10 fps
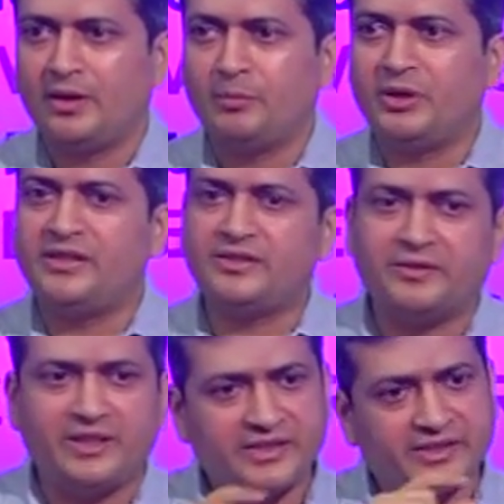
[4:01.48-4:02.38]
But these are
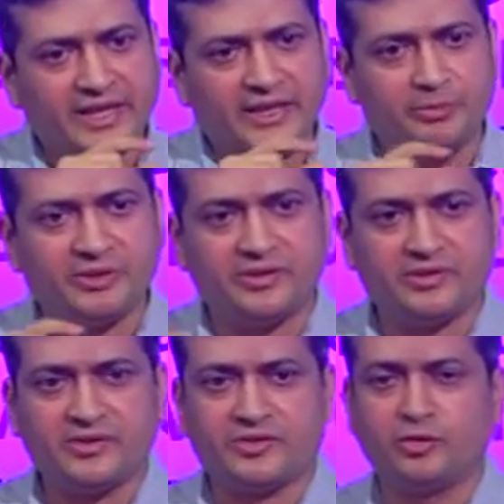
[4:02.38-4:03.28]
very steady
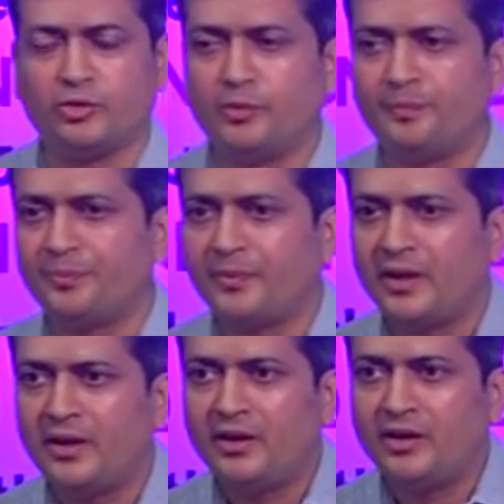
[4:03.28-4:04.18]
businesses. So
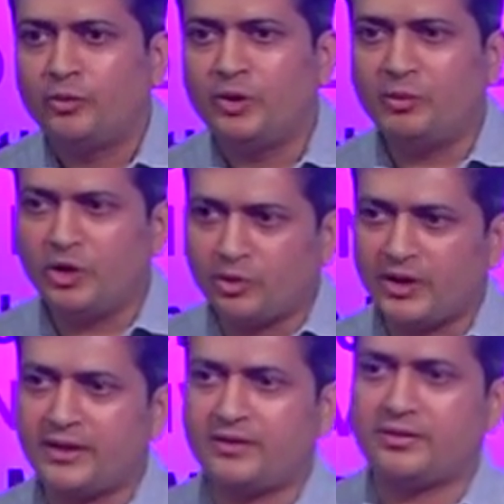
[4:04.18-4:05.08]
when we look
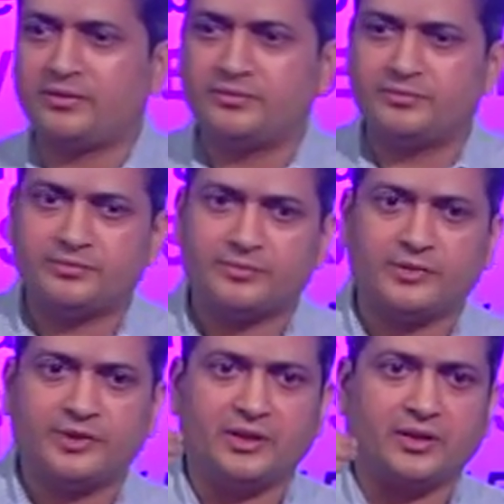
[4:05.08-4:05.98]
at
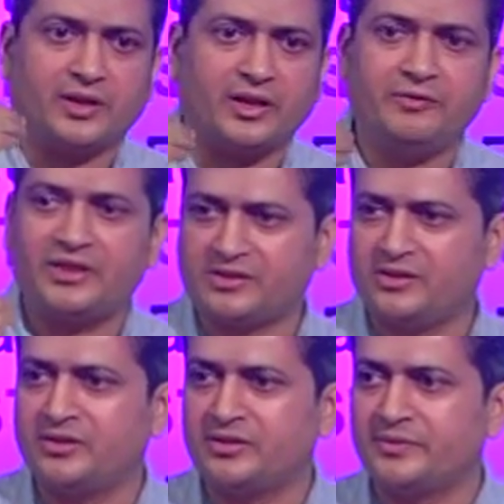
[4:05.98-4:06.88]

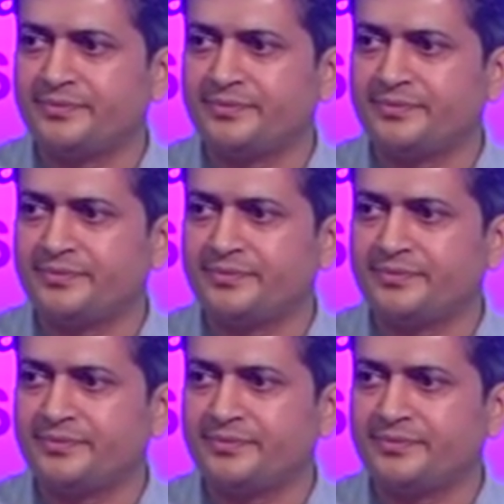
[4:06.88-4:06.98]
investors,